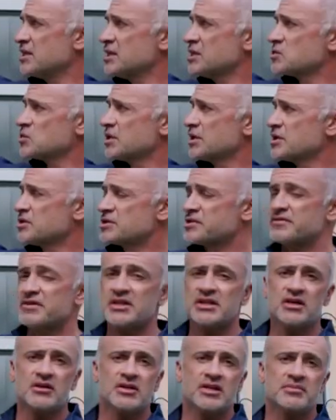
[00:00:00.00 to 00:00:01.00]
These windows have
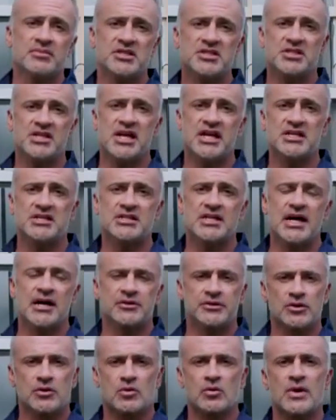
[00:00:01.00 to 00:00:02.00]
clearly been changed
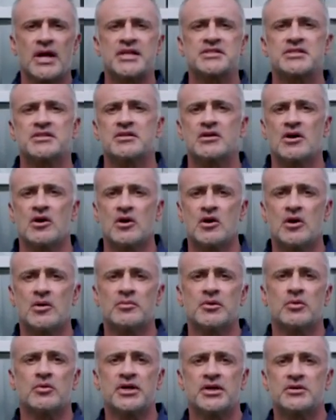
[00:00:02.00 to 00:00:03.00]
out. The rest of the
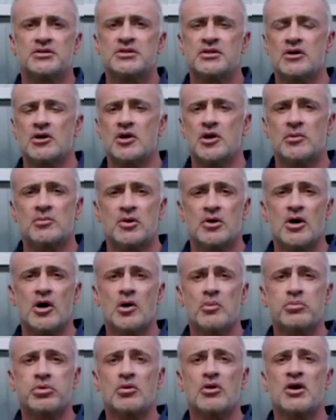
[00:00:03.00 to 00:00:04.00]
home, the windows in the home are
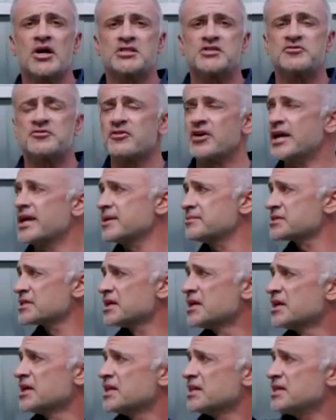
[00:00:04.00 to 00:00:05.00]
all bronze frames.
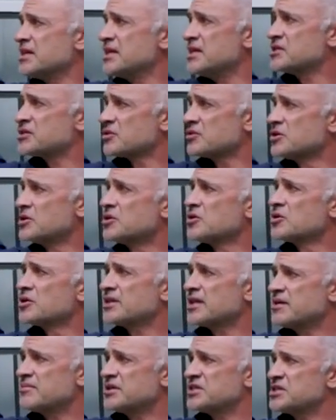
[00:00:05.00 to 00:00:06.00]
These are newer,
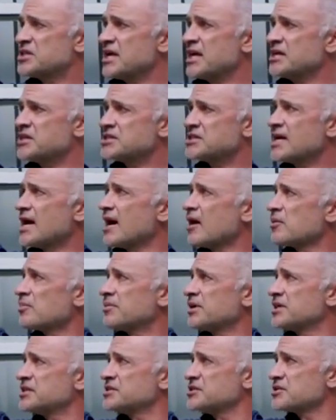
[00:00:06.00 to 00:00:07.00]
they've been changed out,
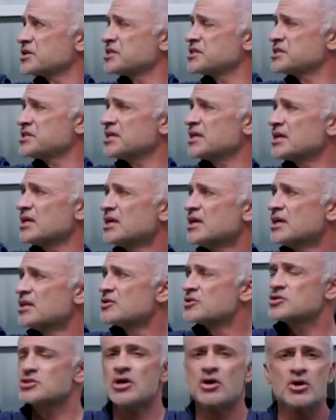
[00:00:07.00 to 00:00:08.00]
but as you can see,
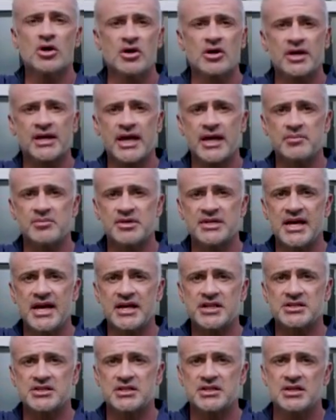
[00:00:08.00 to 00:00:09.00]
there's no hurricane
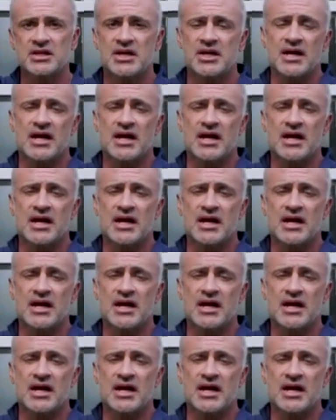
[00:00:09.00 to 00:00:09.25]
protection.